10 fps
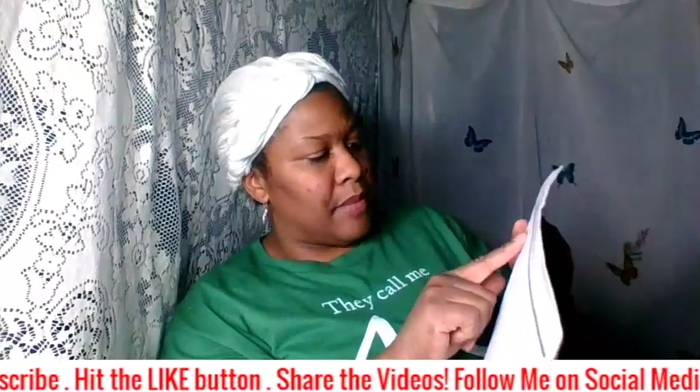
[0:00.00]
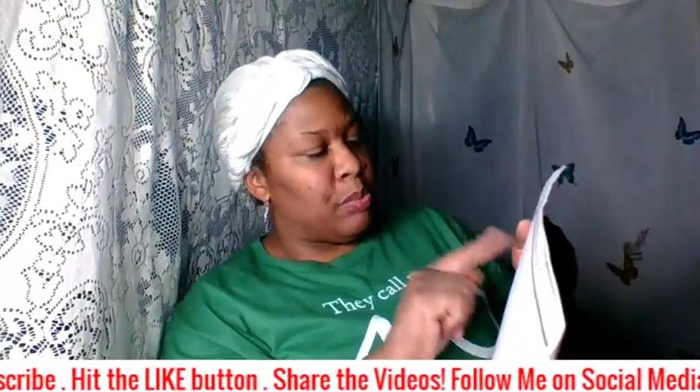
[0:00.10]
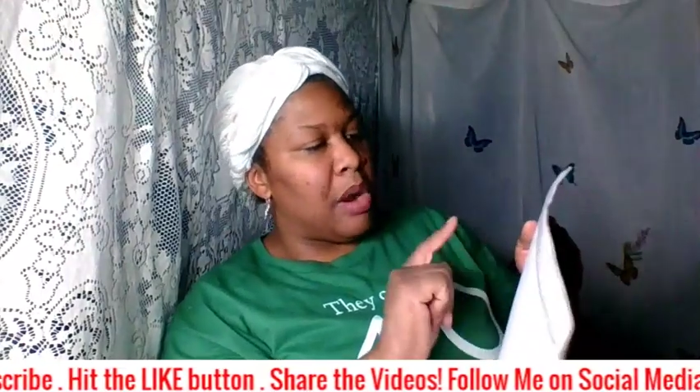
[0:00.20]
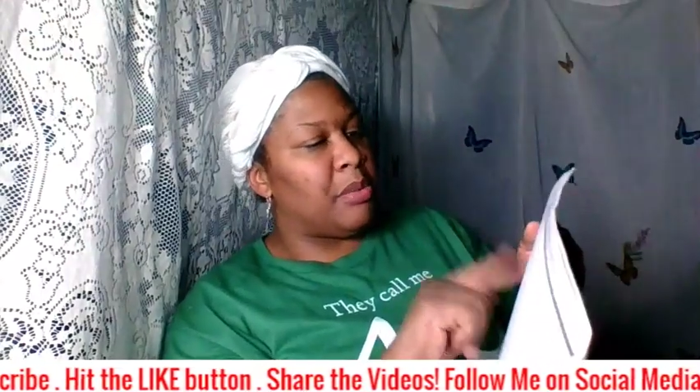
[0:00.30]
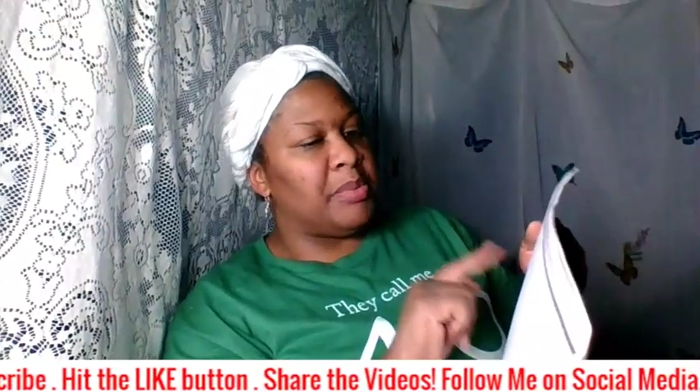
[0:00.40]

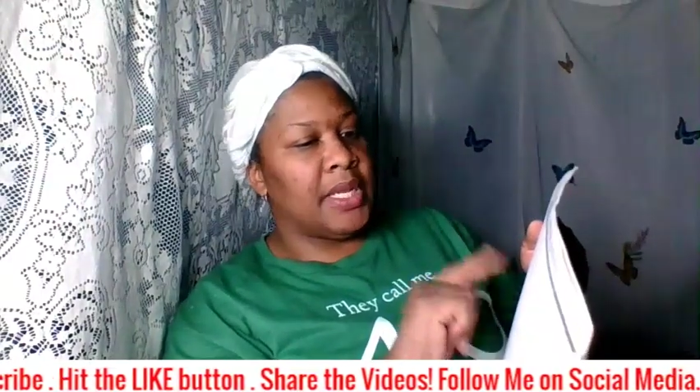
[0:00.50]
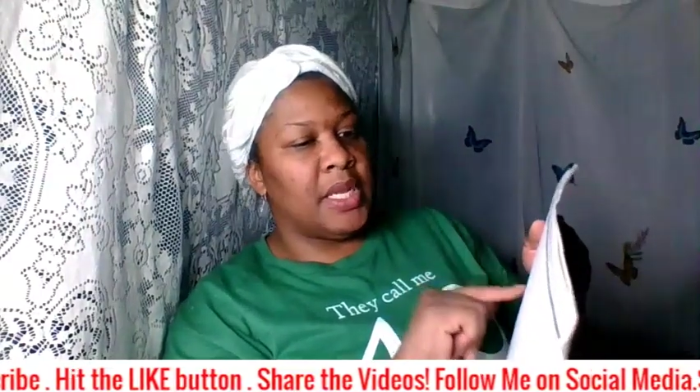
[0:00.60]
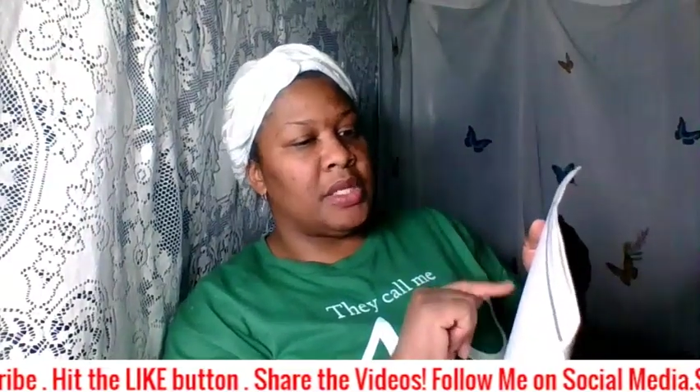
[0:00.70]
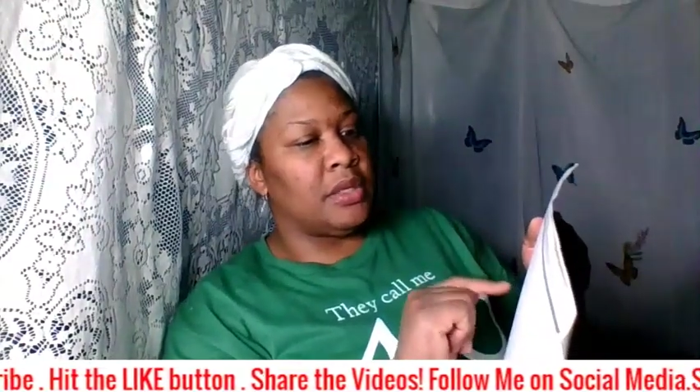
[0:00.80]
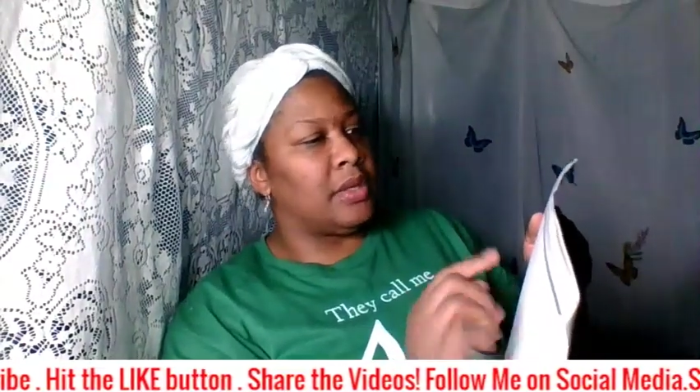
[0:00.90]
probably
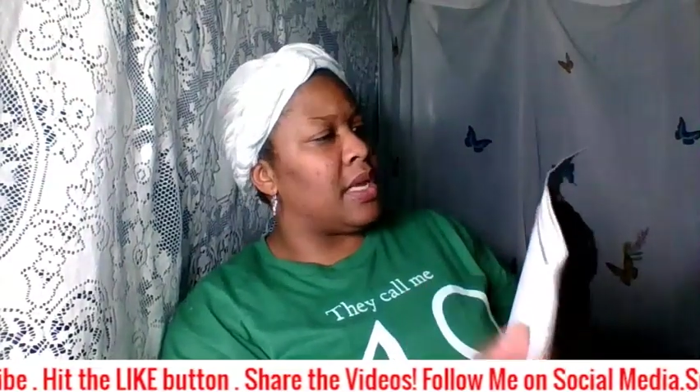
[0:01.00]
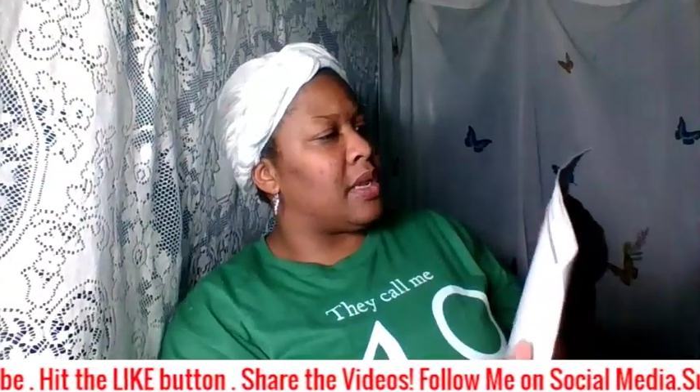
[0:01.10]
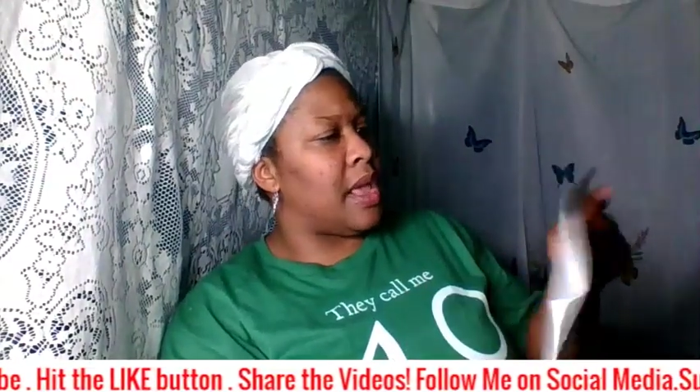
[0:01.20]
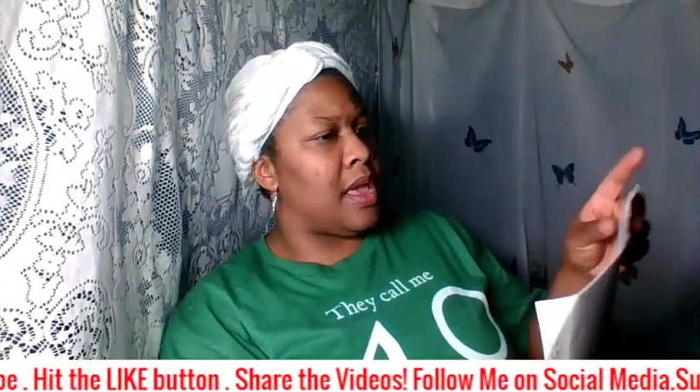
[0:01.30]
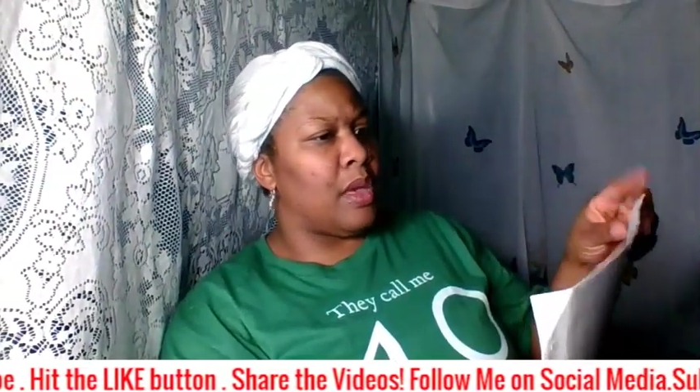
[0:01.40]
need to get
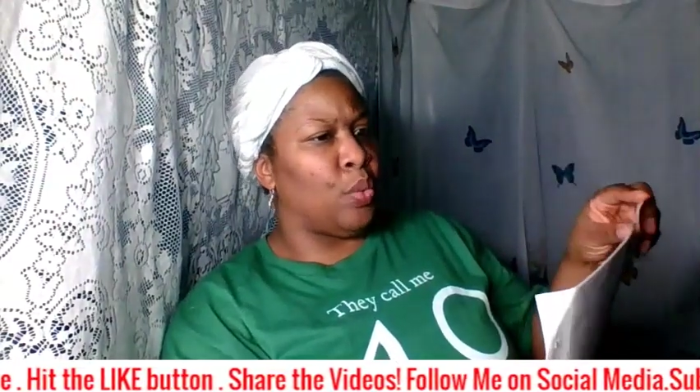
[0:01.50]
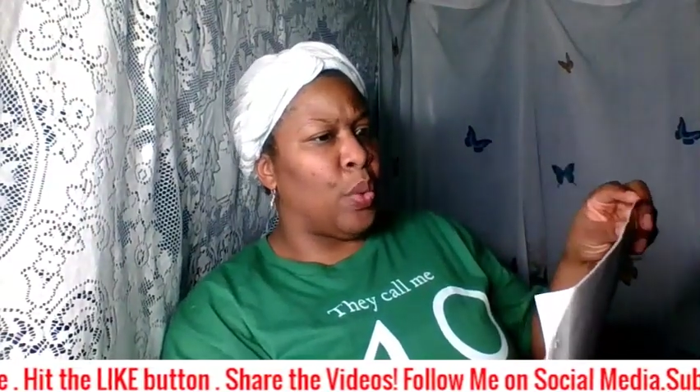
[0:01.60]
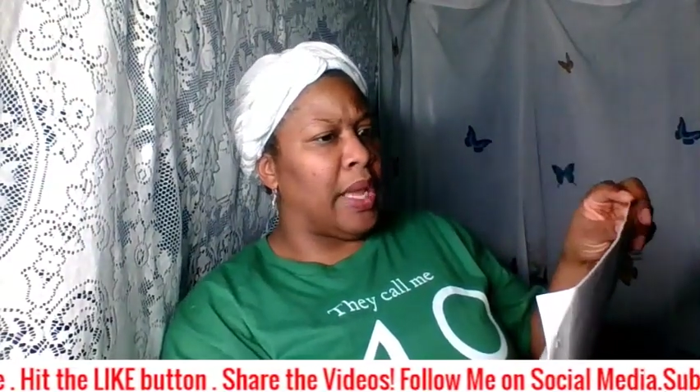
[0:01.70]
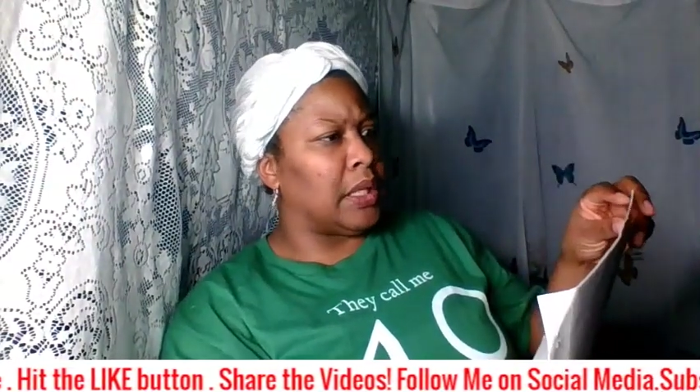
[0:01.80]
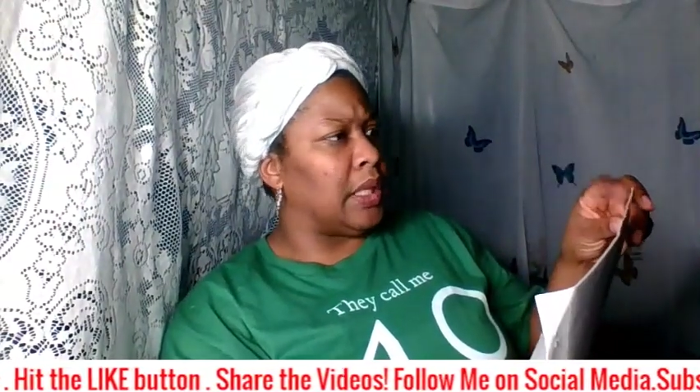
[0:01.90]
a
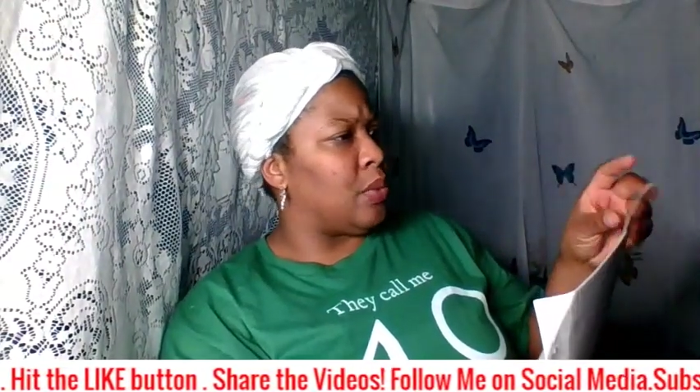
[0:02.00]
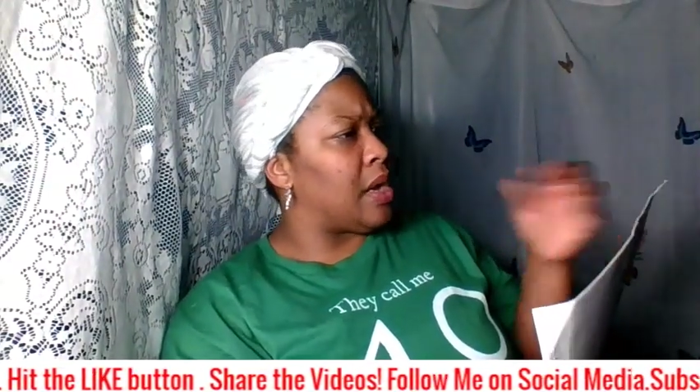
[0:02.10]
weekly